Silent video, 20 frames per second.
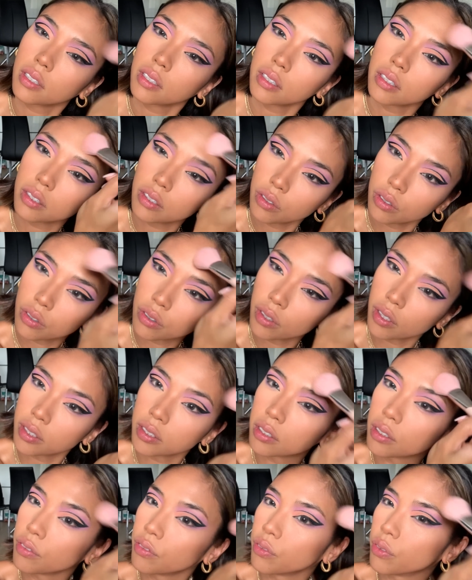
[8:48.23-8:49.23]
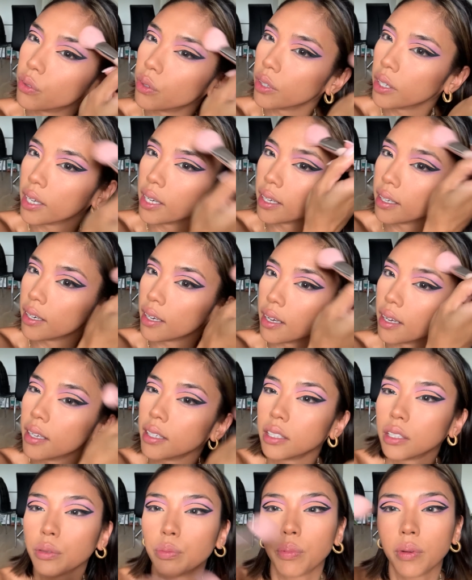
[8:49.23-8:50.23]
A little across the forehead
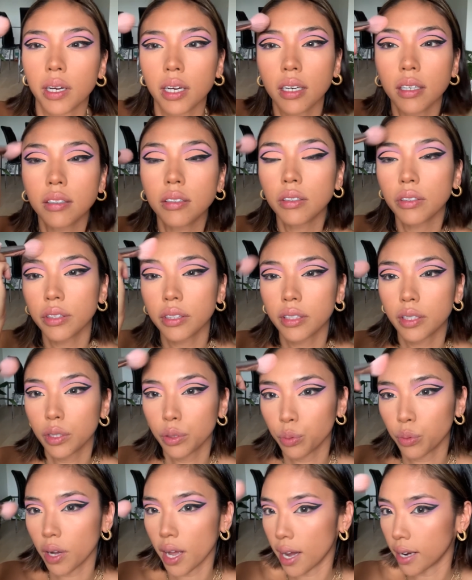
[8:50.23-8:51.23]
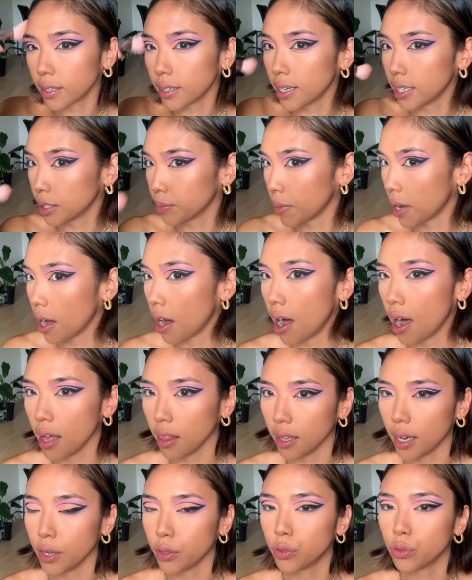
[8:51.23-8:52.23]
as well. This will act as my
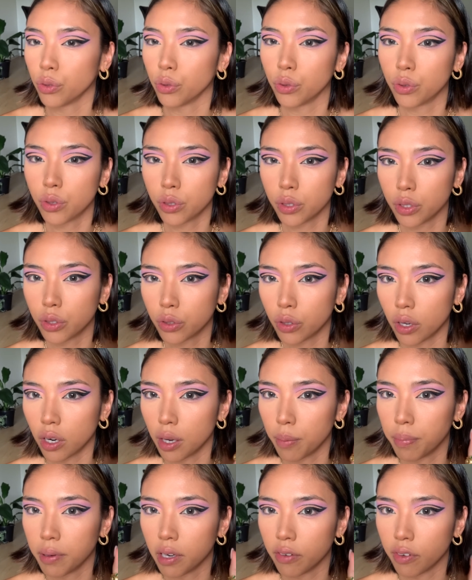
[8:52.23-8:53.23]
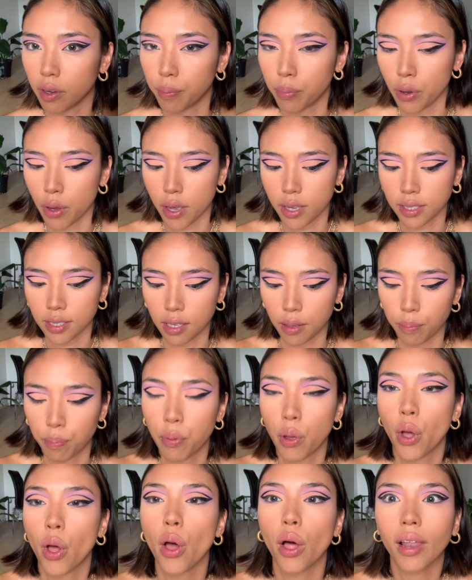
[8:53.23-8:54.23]
highlight too because it's got a bit of a
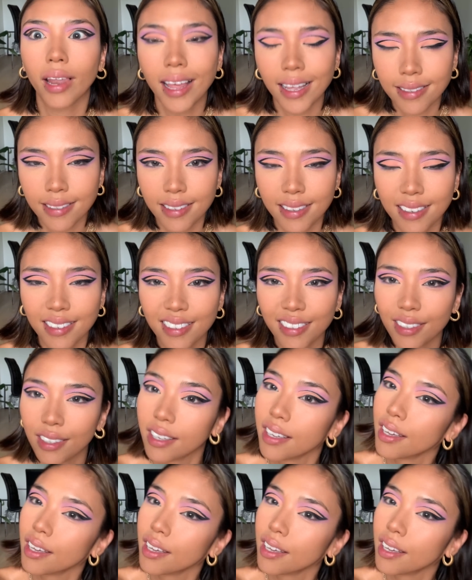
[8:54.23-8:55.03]
pearlescent